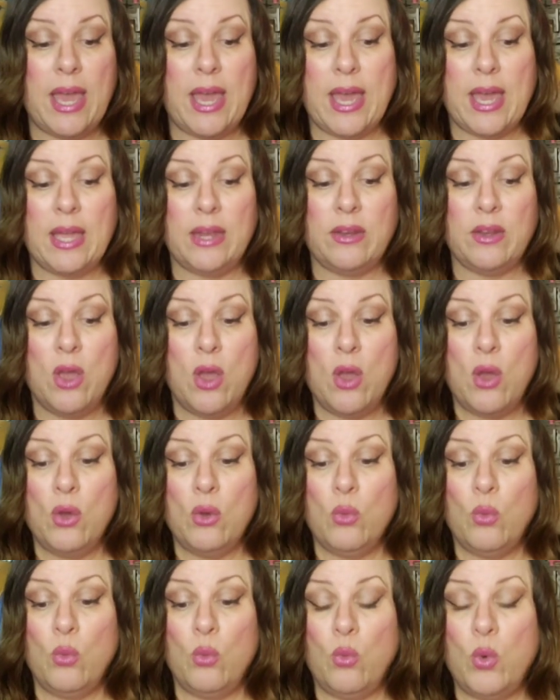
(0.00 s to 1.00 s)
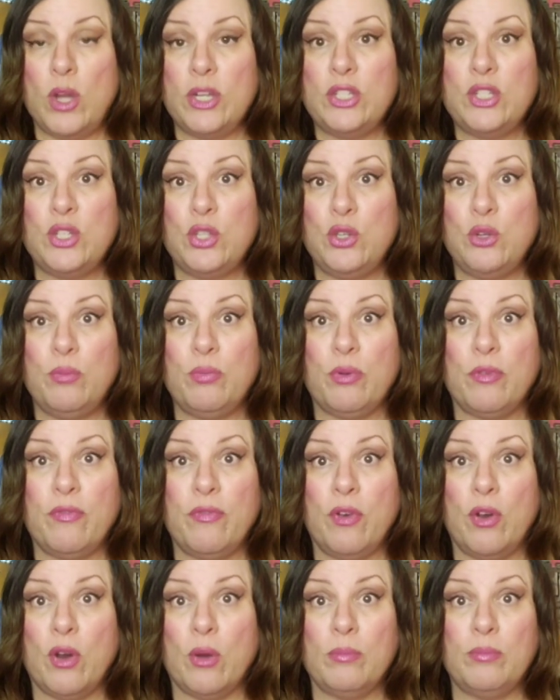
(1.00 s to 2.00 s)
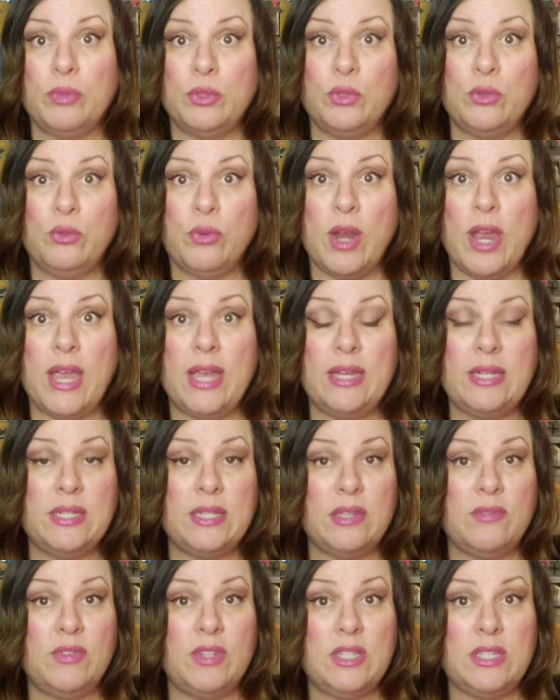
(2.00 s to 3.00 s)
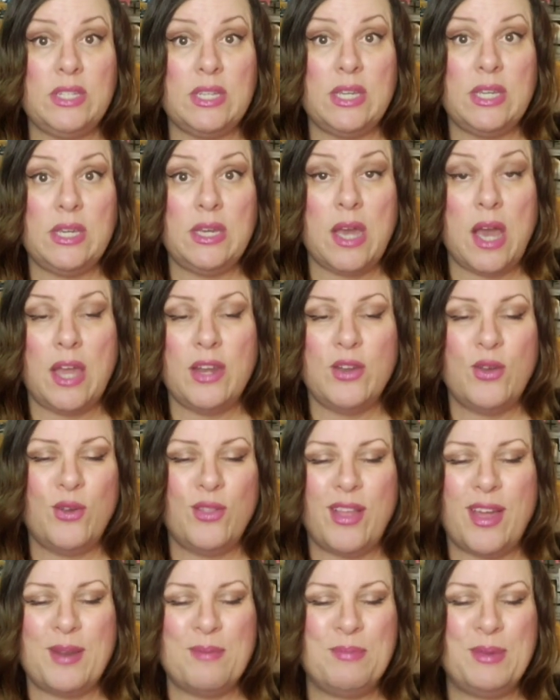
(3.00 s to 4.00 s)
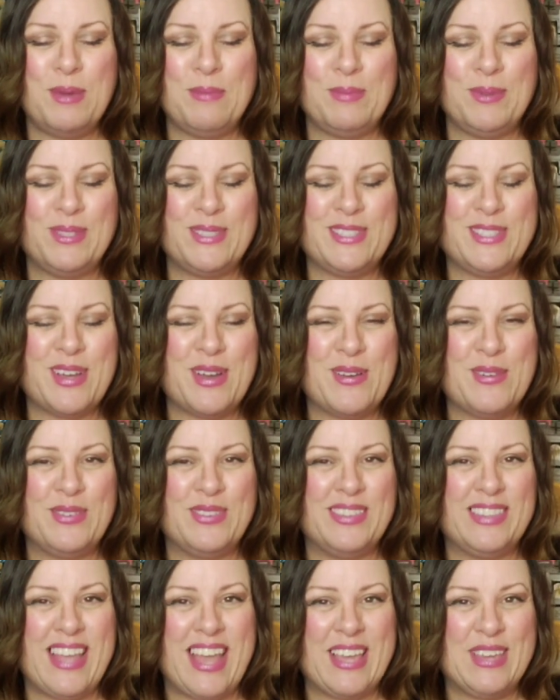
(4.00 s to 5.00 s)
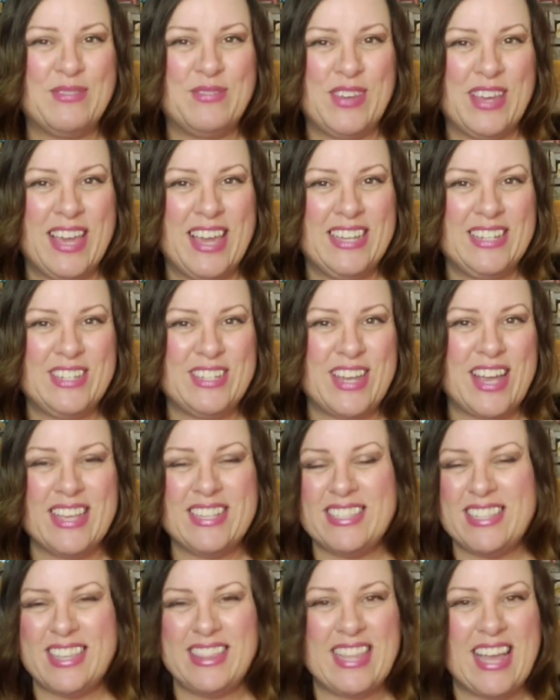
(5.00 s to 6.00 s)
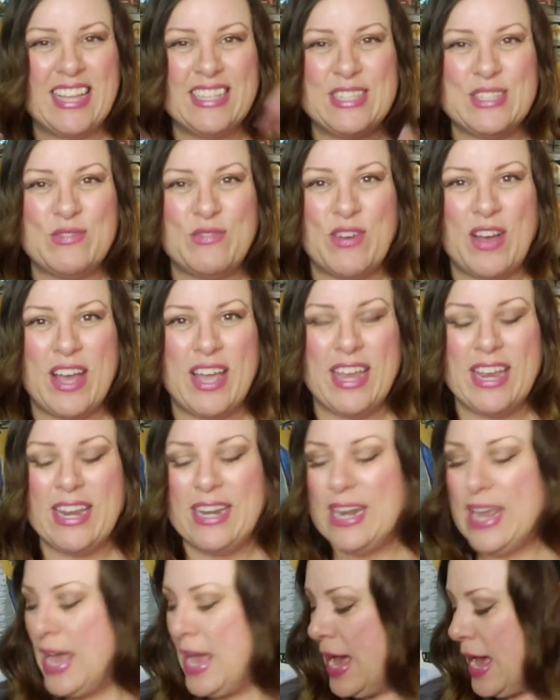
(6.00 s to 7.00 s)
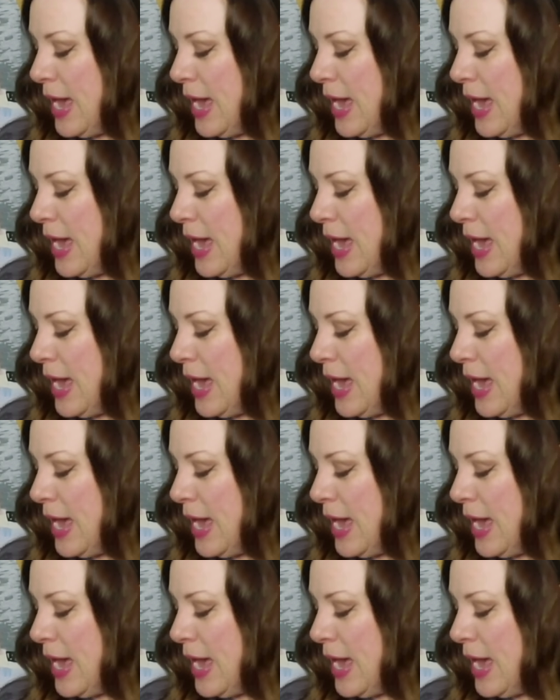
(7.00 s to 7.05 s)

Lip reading: And what do you prefer, Blu-ray, DVD? I know a lot of people don't like VHS, and that's fine.